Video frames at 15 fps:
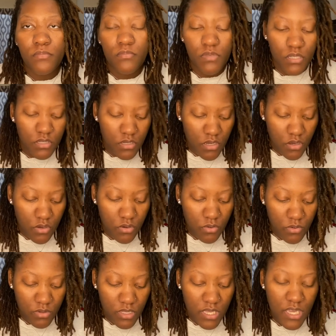You
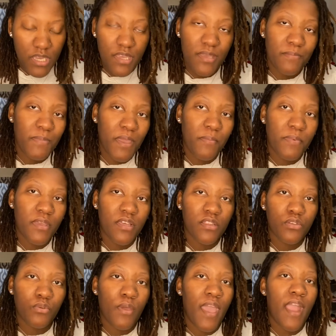know, yeah, it may be a
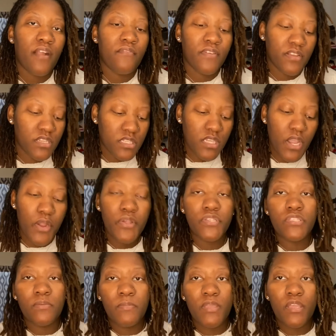little aggravated. Just carry
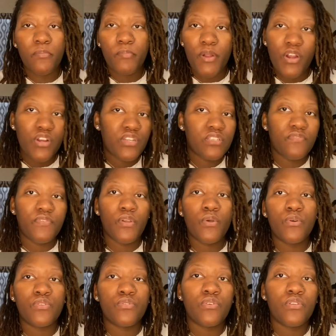some in your purse if you're
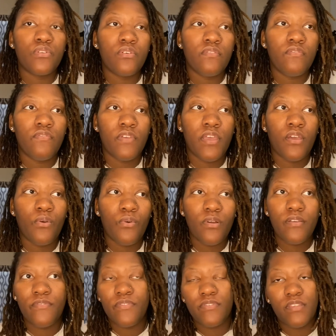going to a little event or
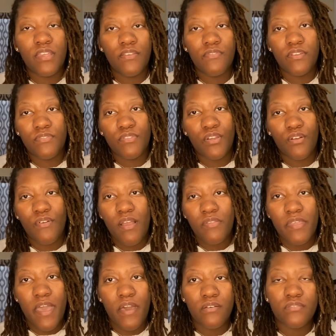if, even if they're around
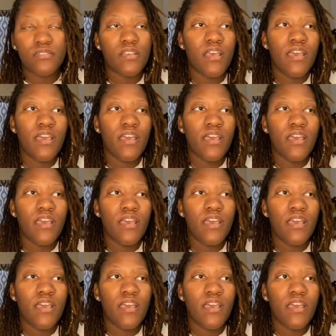the house.